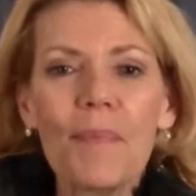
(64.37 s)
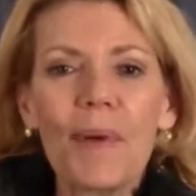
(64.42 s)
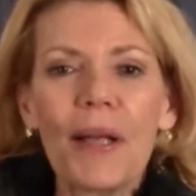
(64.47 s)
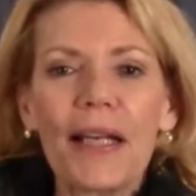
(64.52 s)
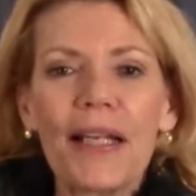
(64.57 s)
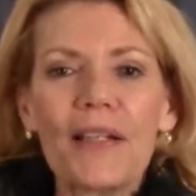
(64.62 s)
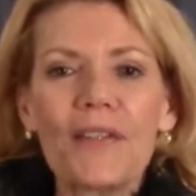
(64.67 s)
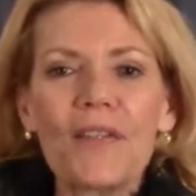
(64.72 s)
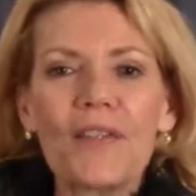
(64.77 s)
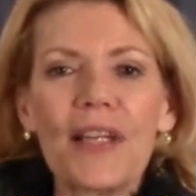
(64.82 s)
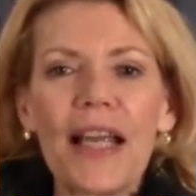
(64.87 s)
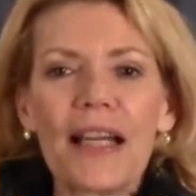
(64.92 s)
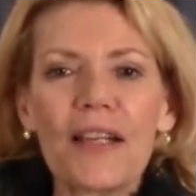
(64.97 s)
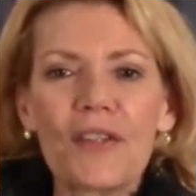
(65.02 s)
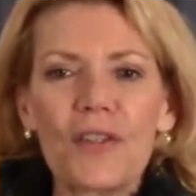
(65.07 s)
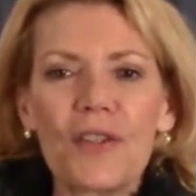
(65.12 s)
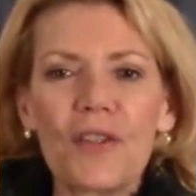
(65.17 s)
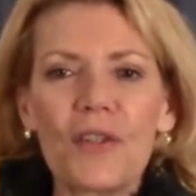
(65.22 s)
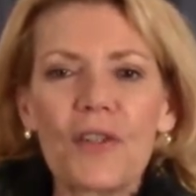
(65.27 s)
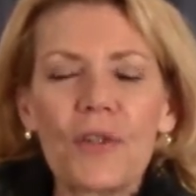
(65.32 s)
But it's
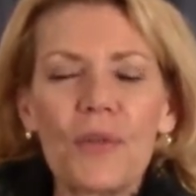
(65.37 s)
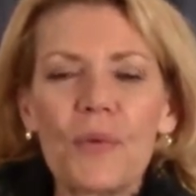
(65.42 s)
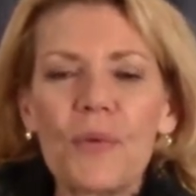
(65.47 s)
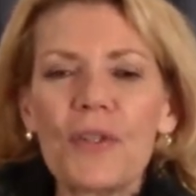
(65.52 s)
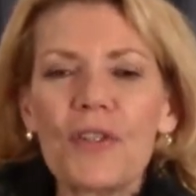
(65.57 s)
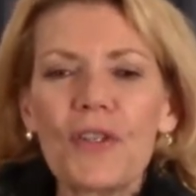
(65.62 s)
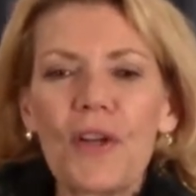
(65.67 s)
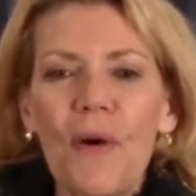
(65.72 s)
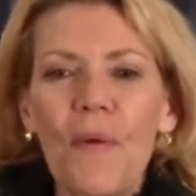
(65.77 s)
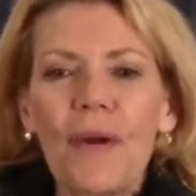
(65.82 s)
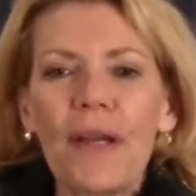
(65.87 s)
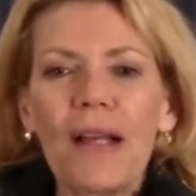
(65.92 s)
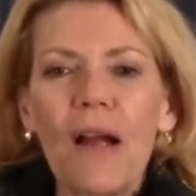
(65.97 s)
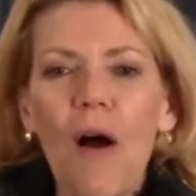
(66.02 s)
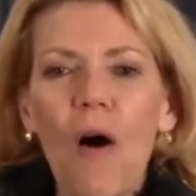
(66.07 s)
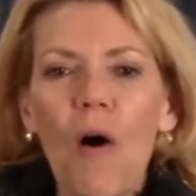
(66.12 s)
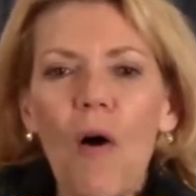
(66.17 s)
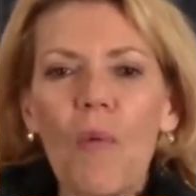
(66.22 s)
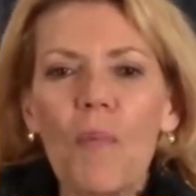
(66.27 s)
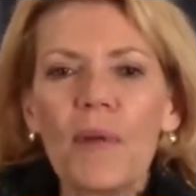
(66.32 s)
Dexter who is going
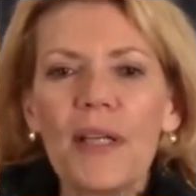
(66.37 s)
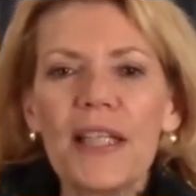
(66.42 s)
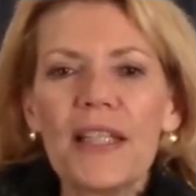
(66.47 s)
home.